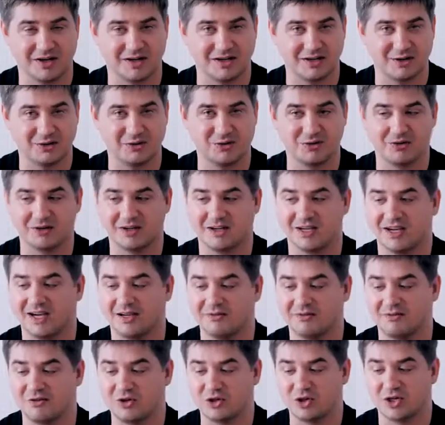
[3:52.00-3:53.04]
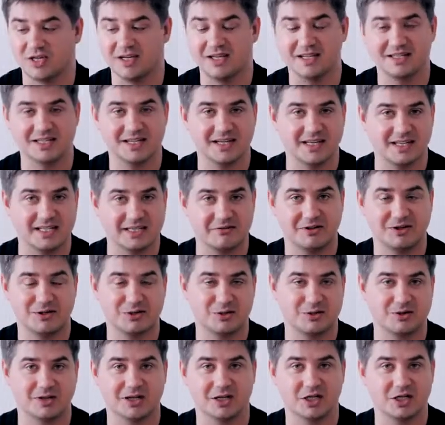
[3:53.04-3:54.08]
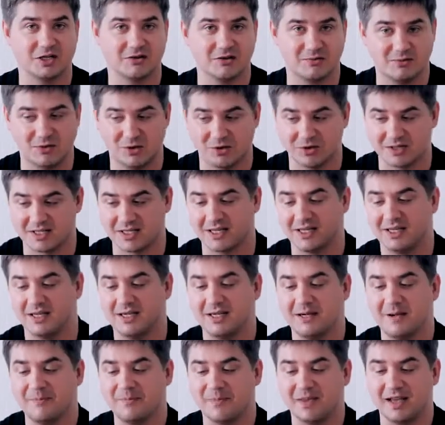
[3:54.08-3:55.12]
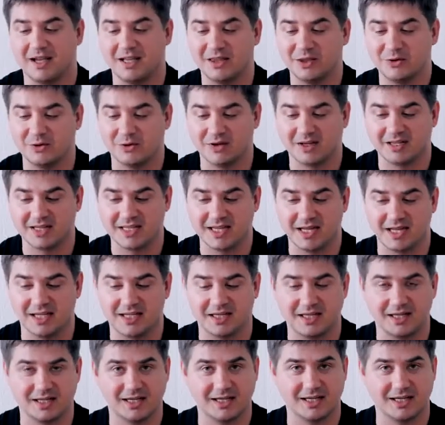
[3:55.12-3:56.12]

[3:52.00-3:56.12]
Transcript: responsible for activating the box. Just one touch,